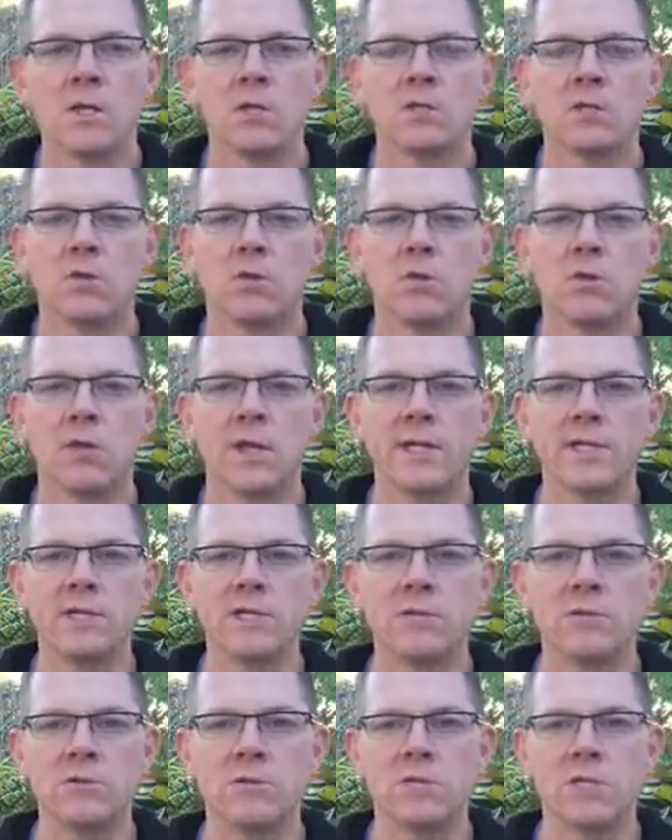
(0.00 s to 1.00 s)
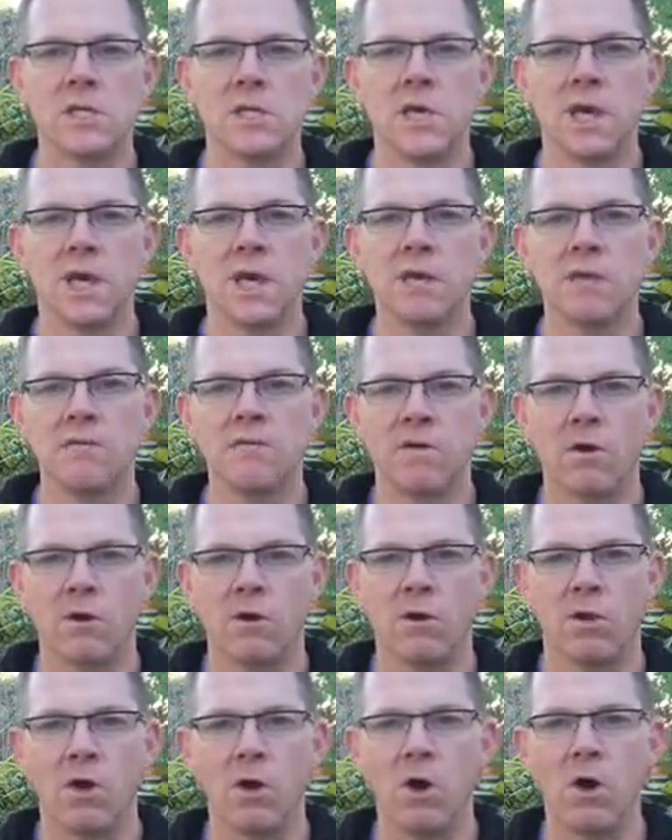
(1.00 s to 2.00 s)
So let's use the end of our
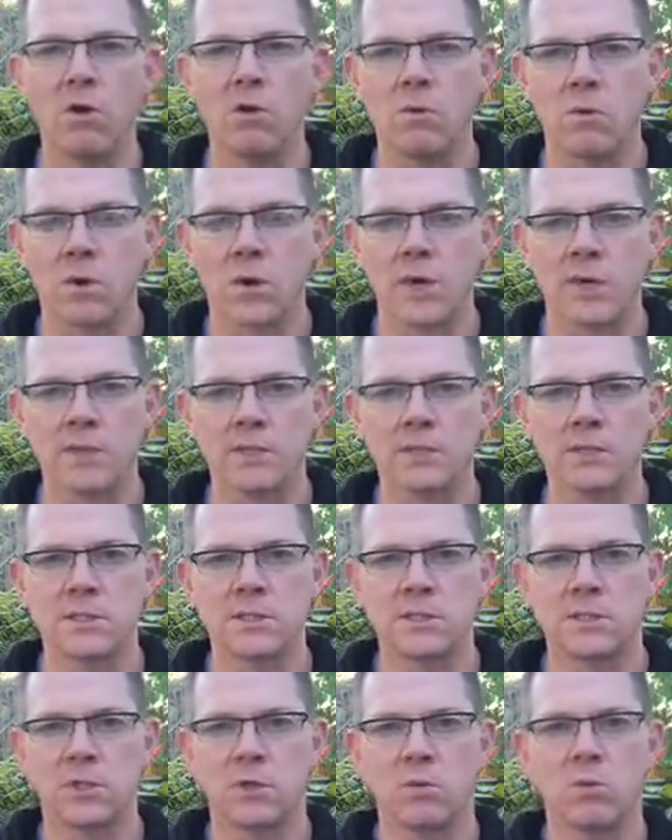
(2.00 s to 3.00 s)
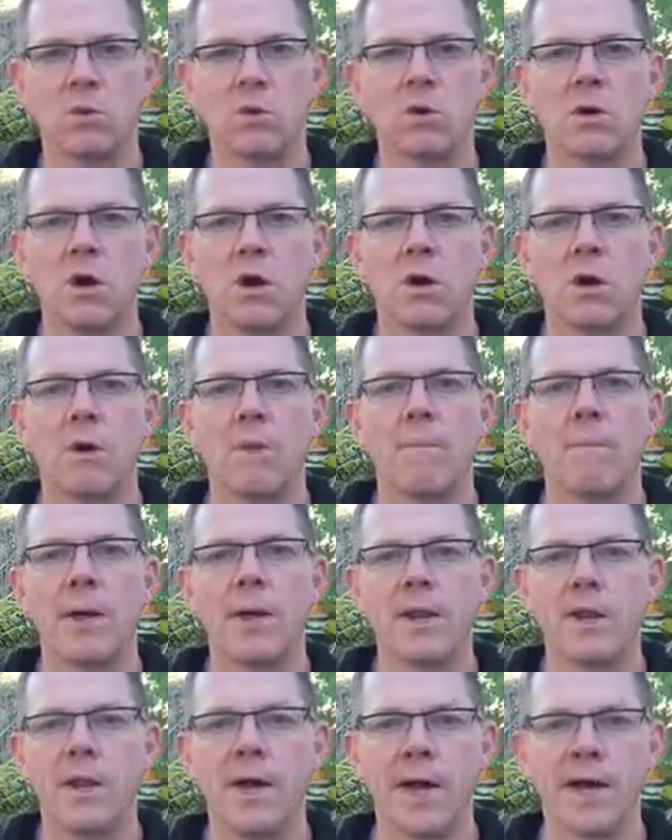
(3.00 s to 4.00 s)
long runs to work on our
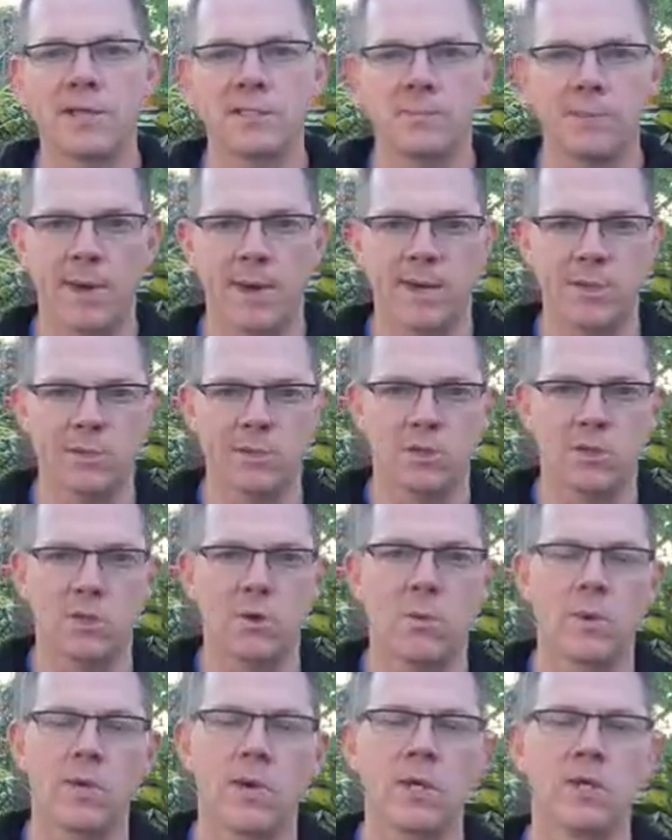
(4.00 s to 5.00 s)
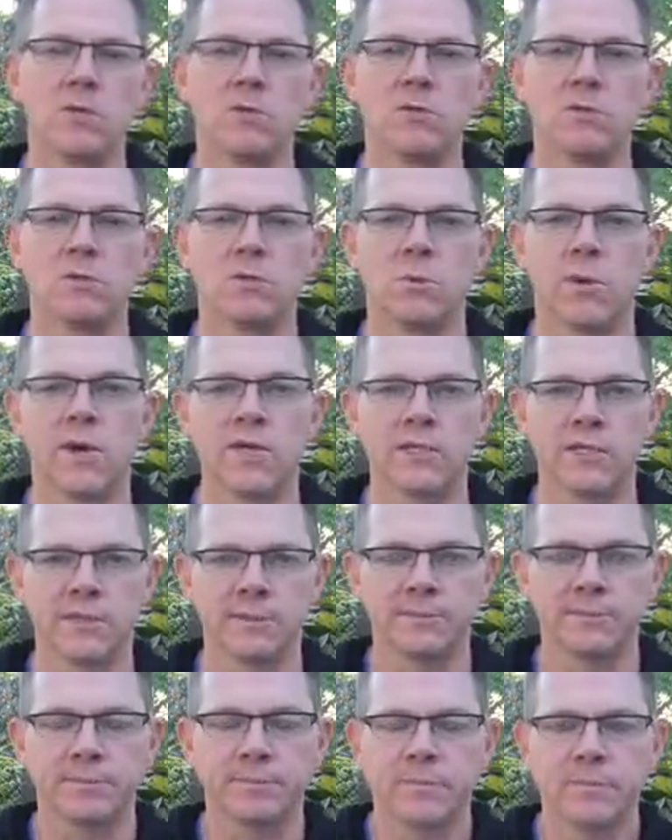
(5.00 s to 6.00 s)
mental aspect so that we can use in
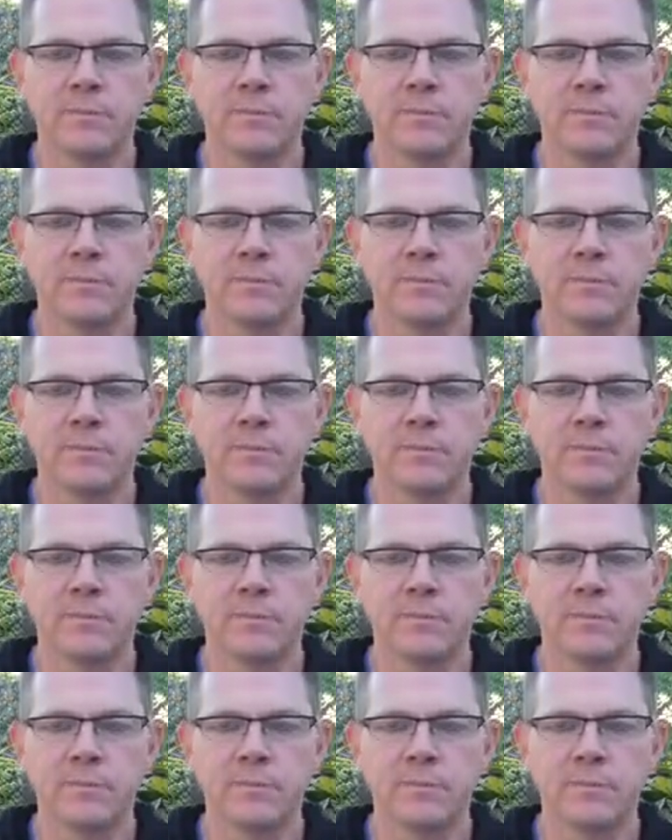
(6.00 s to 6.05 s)
racing.